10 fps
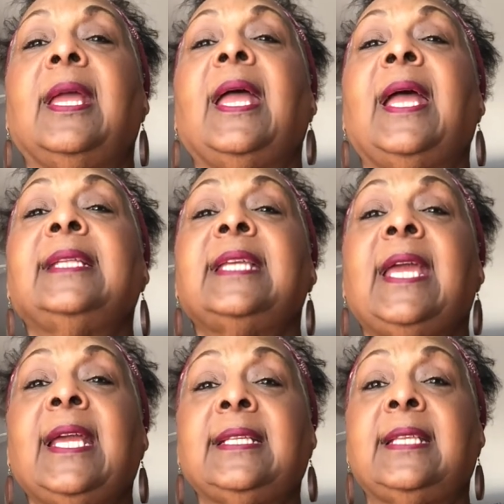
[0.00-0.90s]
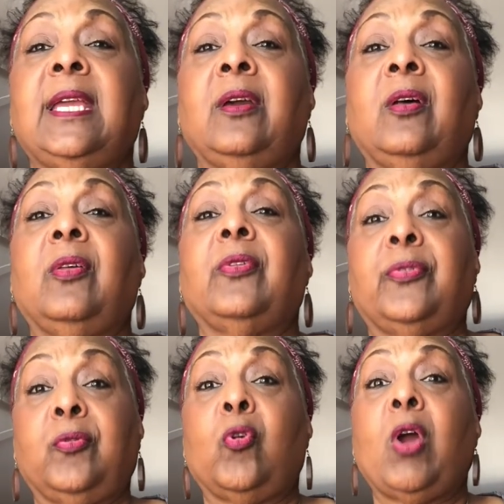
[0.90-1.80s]
and exhale
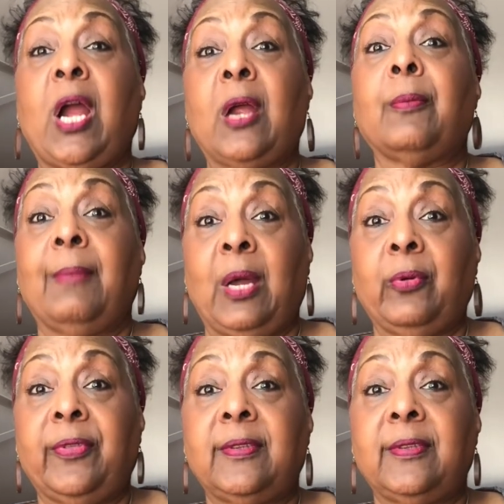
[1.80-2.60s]
through our mouth.